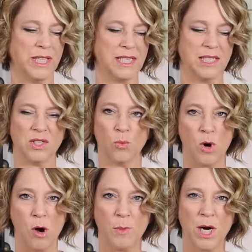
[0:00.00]
This is the
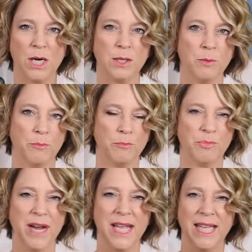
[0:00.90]
Walmart
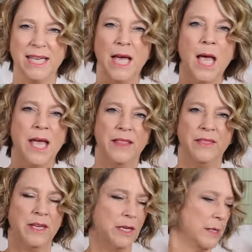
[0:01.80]
brand,
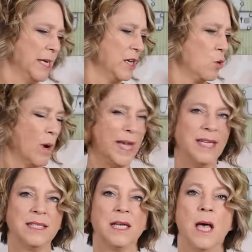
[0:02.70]
the
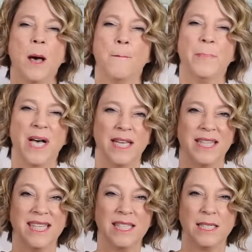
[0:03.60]
Equate, but
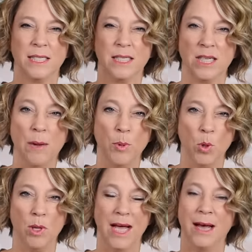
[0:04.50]
this is
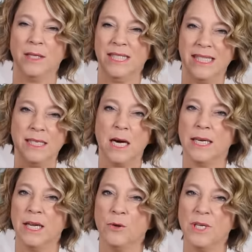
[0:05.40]
double. I did
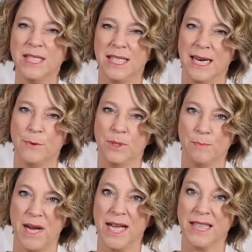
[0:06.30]
not notice that I was
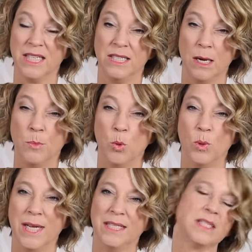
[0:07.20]
buying the double
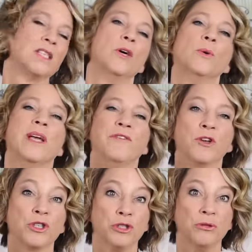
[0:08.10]
one. So if
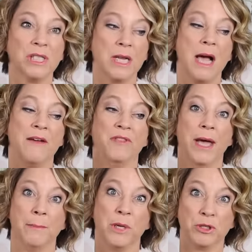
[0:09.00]
your shoe does not have
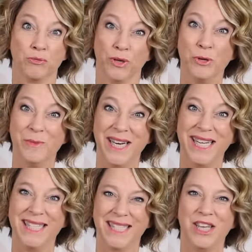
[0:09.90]
that much room in
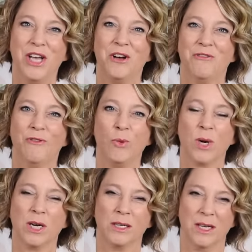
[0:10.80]
it
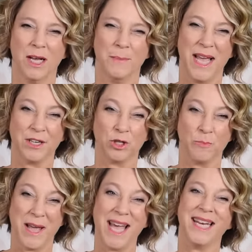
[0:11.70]
for
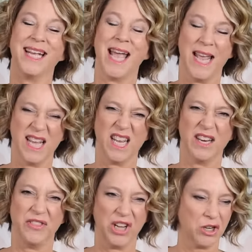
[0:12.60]
extra padding
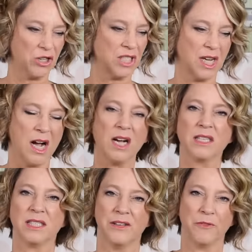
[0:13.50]
and thicker
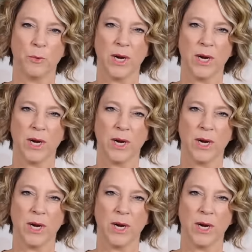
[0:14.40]
socks, if you're